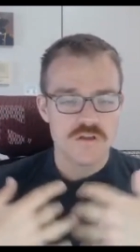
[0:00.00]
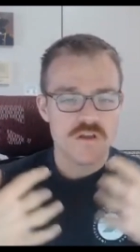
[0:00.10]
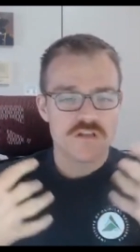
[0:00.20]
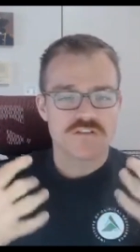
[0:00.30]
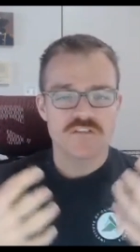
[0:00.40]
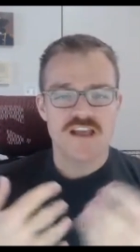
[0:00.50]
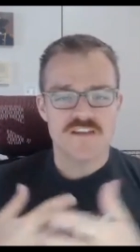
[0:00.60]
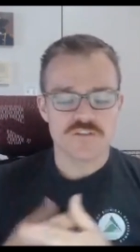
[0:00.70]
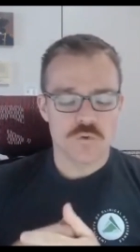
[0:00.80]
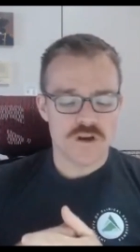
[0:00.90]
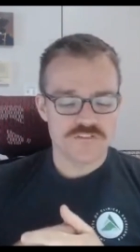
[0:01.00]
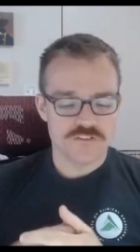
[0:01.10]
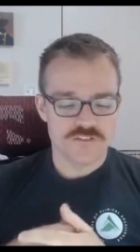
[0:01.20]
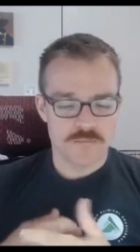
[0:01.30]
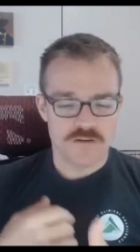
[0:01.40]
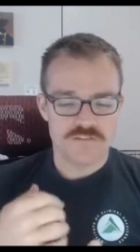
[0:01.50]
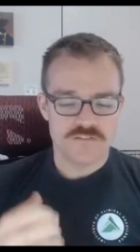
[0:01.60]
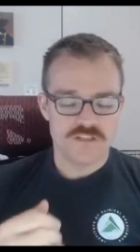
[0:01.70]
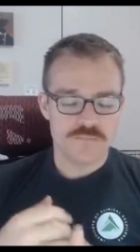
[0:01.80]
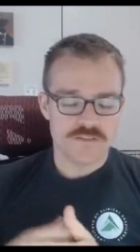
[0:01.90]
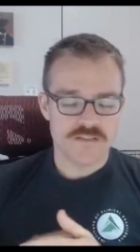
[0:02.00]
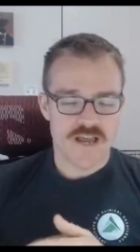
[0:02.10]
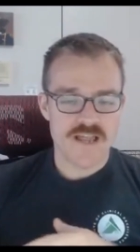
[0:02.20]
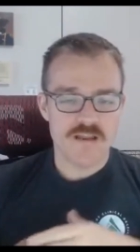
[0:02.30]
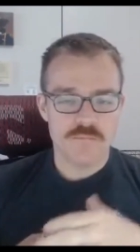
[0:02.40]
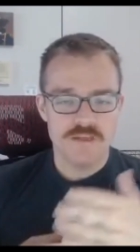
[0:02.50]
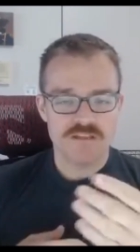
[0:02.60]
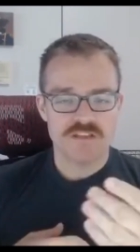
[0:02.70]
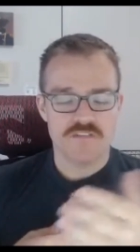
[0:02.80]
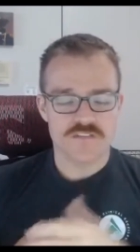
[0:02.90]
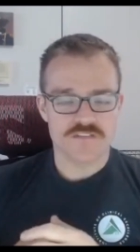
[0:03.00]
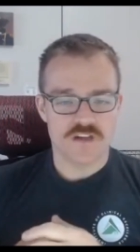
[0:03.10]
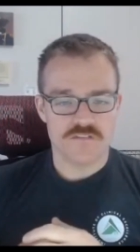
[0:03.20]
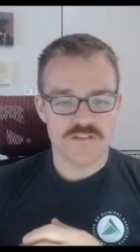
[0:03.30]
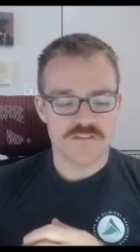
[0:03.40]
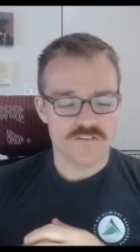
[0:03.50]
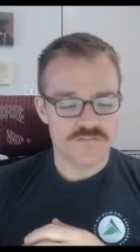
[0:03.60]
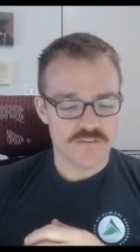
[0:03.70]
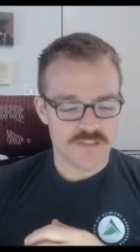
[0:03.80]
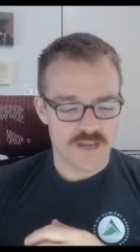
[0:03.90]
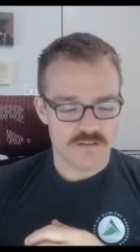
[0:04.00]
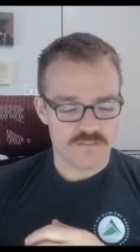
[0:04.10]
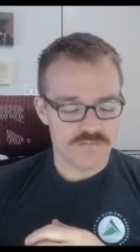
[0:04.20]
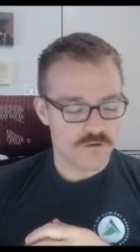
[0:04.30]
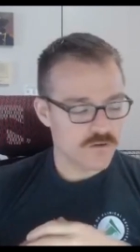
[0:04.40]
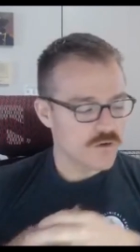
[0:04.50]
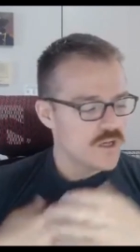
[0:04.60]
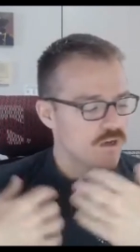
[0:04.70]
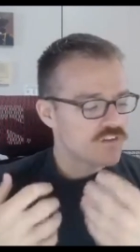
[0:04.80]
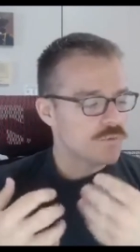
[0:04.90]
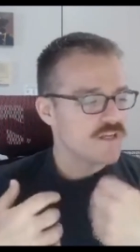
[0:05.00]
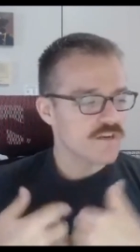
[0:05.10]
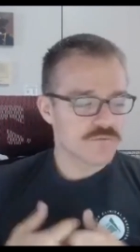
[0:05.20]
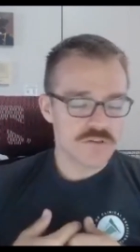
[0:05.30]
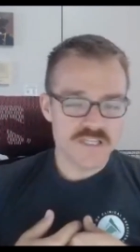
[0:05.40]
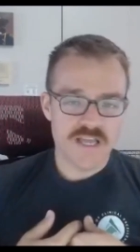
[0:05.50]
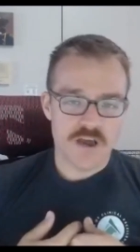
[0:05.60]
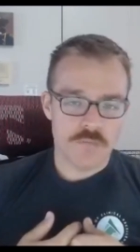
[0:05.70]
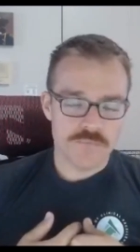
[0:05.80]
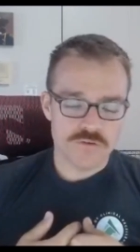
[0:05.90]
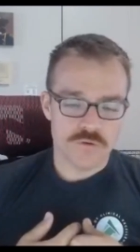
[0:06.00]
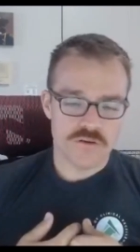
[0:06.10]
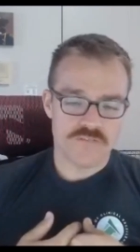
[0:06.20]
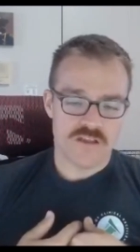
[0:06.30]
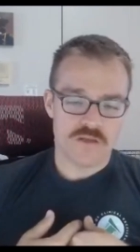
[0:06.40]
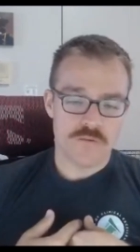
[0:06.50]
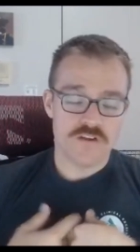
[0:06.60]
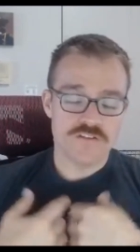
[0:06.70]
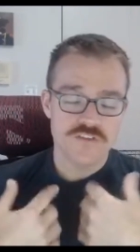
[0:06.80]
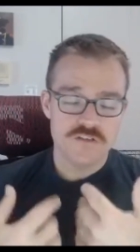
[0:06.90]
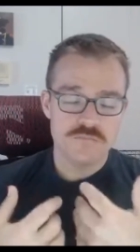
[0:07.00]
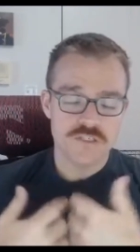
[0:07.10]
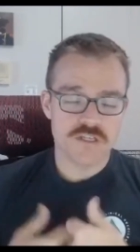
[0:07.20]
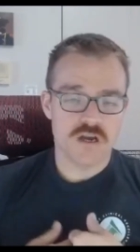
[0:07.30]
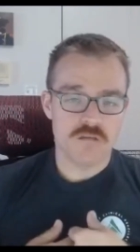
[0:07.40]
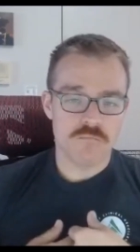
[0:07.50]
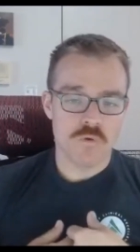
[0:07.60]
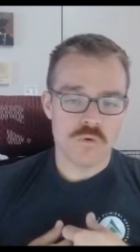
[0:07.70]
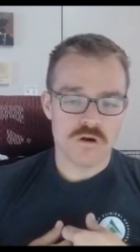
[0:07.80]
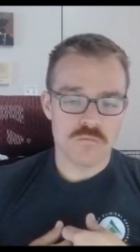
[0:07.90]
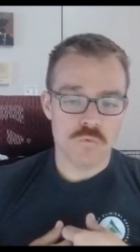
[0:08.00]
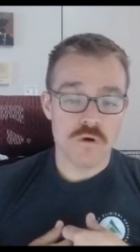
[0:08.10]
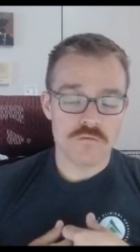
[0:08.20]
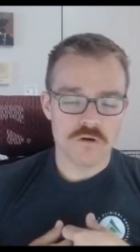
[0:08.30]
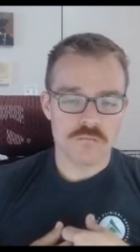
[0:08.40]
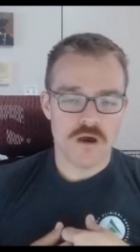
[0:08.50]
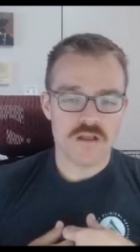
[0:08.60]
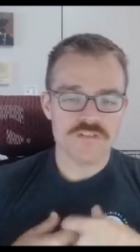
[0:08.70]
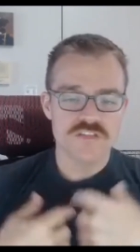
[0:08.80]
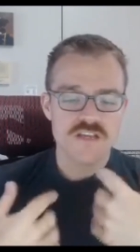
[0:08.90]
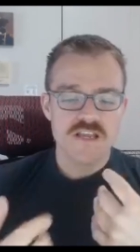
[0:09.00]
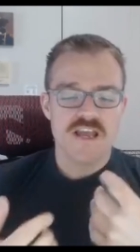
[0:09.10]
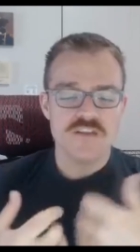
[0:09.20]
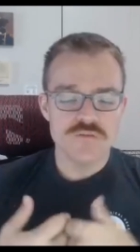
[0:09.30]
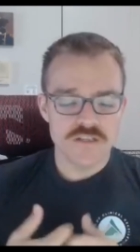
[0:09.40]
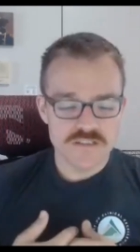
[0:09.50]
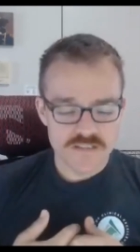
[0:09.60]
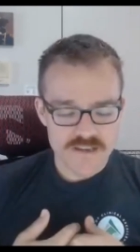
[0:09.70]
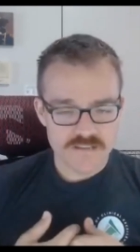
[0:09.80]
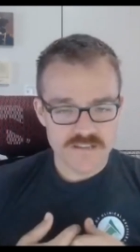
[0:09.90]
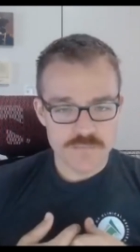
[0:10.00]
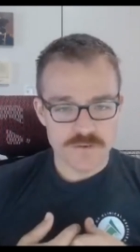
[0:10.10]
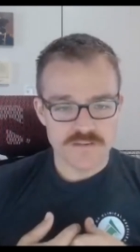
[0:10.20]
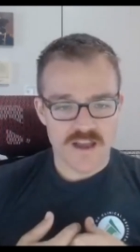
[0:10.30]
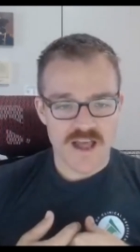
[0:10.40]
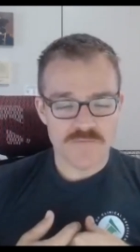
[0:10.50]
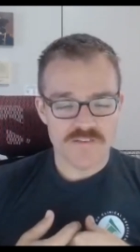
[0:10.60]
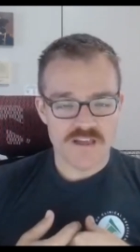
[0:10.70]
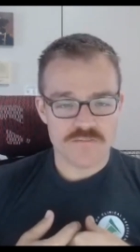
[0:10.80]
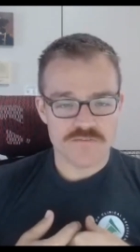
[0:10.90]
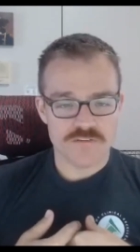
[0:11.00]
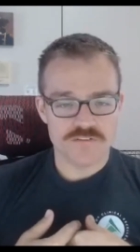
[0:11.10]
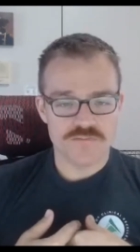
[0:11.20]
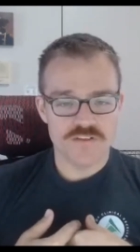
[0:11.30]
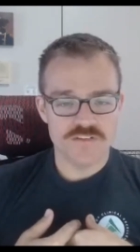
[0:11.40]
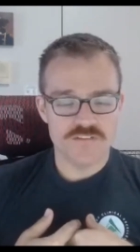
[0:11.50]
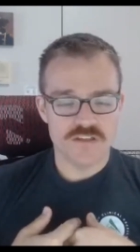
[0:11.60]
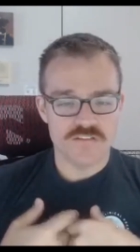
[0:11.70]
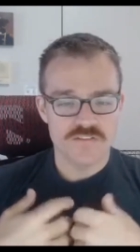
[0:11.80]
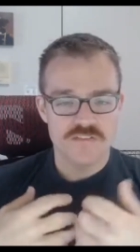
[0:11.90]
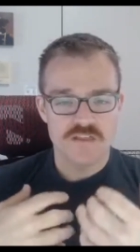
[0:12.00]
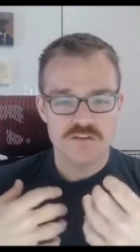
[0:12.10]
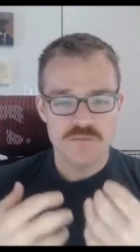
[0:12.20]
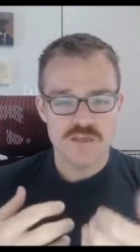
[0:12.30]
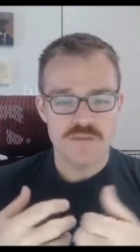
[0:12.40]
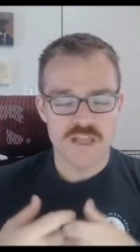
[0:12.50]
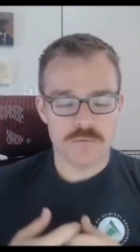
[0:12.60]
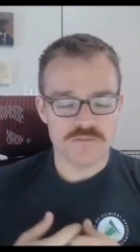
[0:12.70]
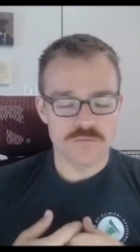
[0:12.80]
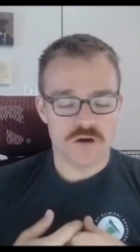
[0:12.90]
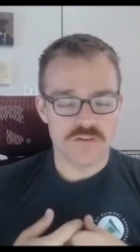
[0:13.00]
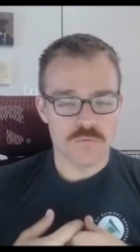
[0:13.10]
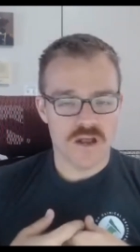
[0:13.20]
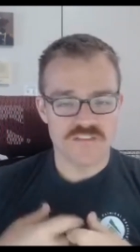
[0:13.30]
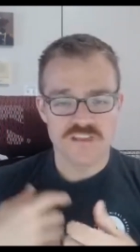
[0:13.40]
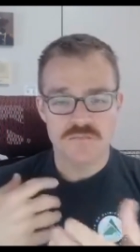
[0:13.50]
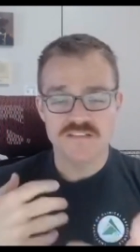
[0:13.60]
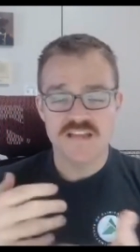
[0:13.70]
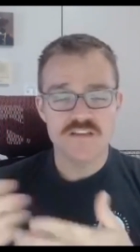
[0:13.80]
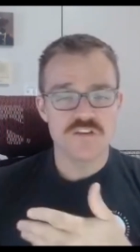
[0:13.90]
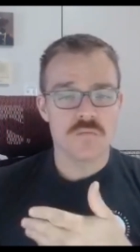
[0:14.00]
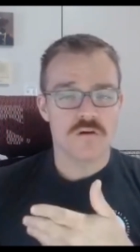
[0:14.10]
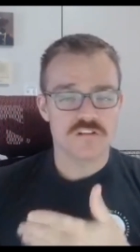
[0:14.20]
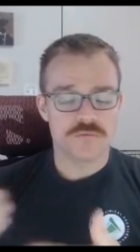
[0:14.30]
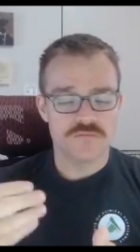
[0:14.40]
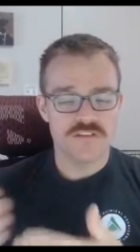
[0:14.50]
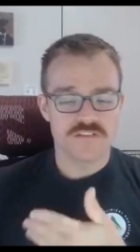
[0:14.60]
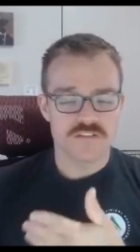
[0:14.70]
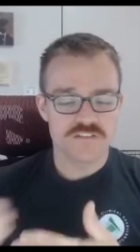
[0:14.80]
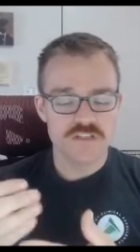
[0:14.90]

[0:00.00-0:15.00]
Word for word: Start to ask questions about sleep and diet based on the stuff that they're filling out on FOTO. So it can really help your evaluation become more more robust and you can take a deeper dive in that first visit than that you may be able to otherwise that might take you multiple visits